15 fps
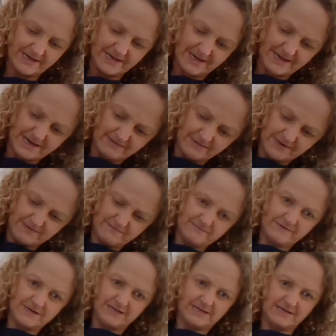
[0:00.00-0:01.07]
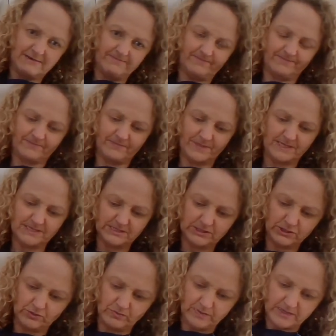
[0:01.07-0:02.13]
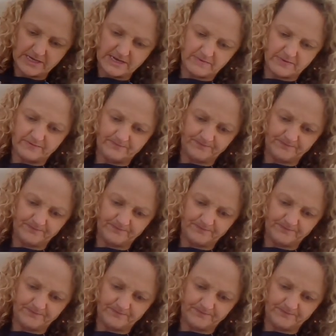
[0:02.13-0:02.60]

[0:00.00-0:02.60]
Okay, I'm going to really scoop it up.